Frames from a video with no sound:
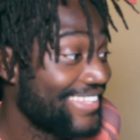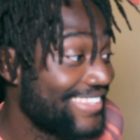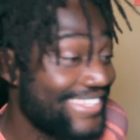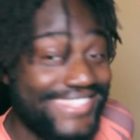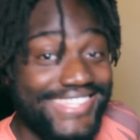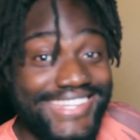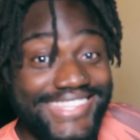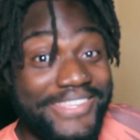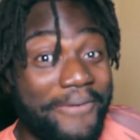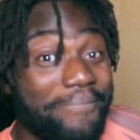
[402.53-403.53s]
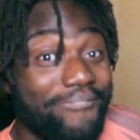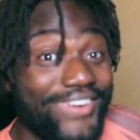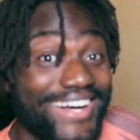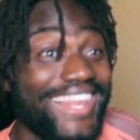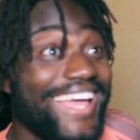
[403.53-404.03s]
this thing is
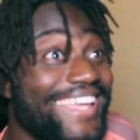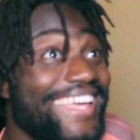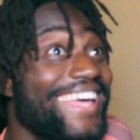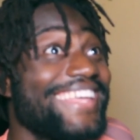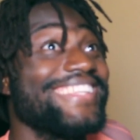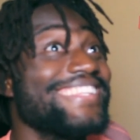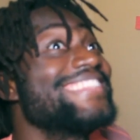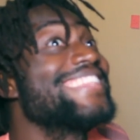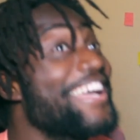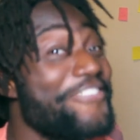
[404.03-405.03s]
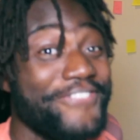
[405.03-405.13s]
about, like, 9